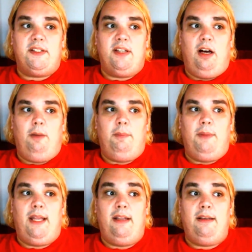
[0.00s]
Um,
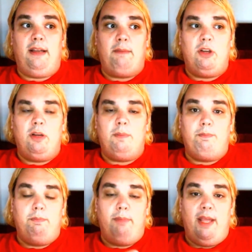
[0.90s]
and I'm going to
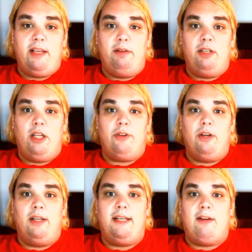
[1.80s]
make another
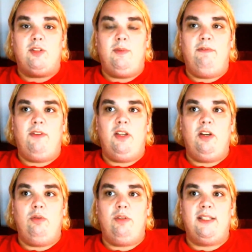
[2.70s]
announcement
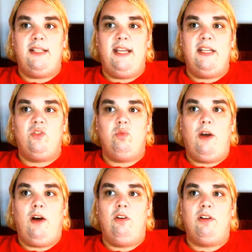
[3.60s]
video today as
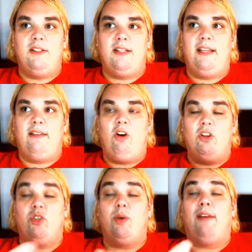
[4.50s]
well, because I
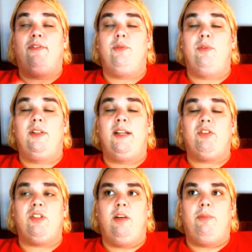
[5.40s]
also have to announce
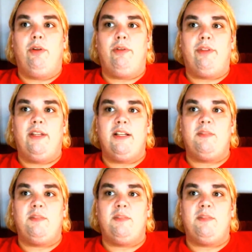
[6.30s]
a couple other things.